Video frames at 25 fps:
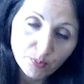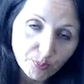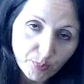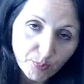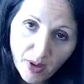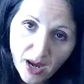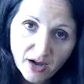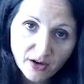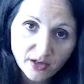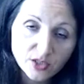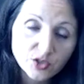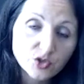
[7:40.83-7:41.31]

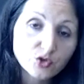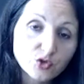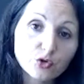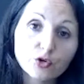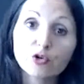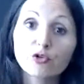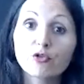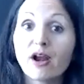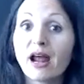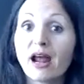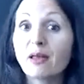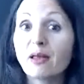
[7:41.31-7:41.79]
parents
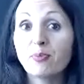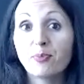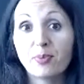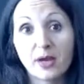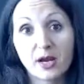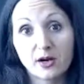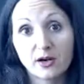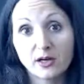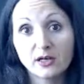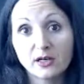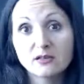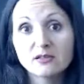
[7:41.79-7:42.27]
or
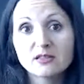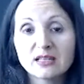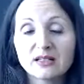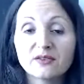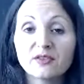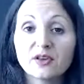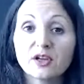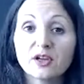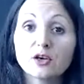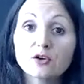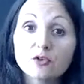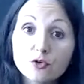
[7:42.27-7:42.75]
grandparents,
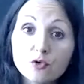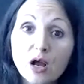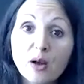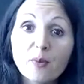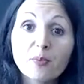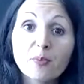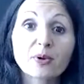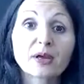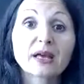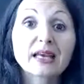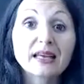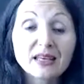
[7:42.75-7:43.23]
and they grew
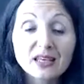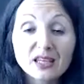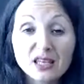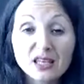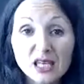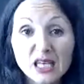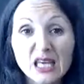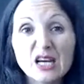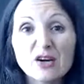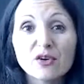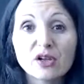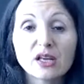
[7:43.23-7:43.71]
up
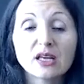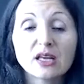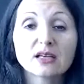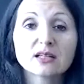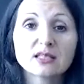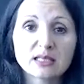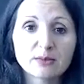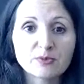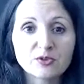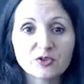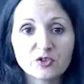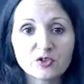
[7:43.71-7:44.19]
hearing
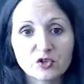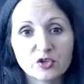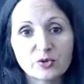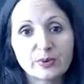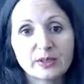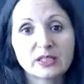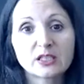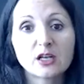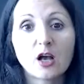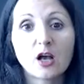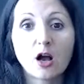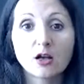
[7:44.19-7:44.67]
some
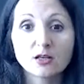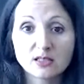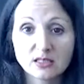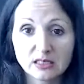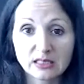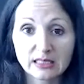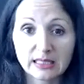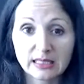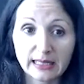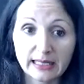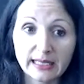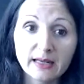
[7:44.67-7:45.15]
Serbian
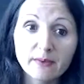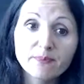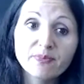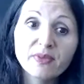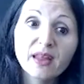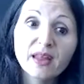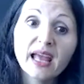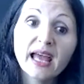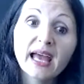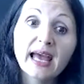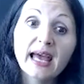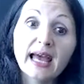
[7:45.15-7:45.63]
constantly,
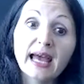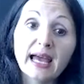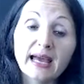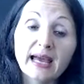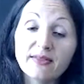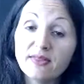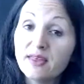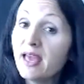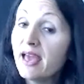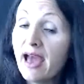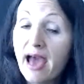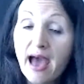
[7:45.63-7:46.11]

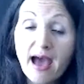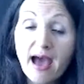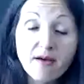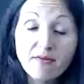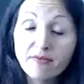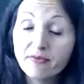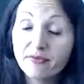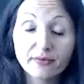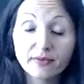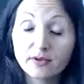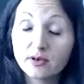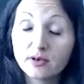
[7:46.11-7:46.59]
and they
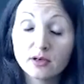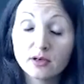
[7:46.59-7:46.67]
have